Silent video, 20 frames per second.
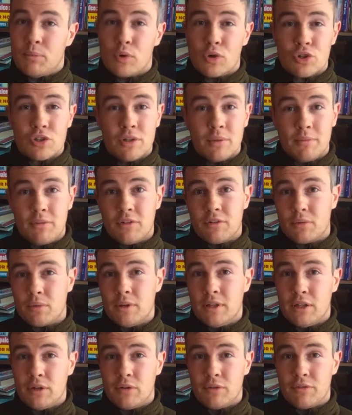Mushrooms is a
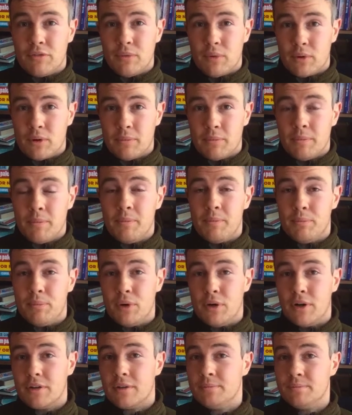really good form,
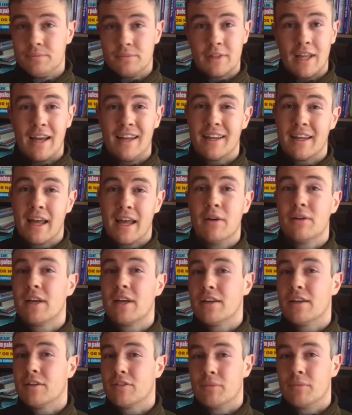but
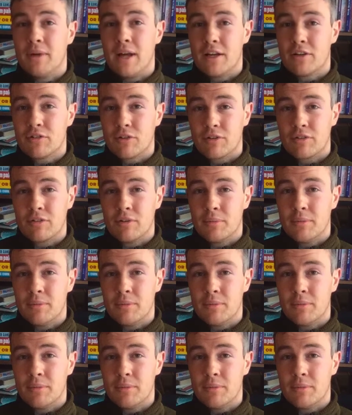getting some natural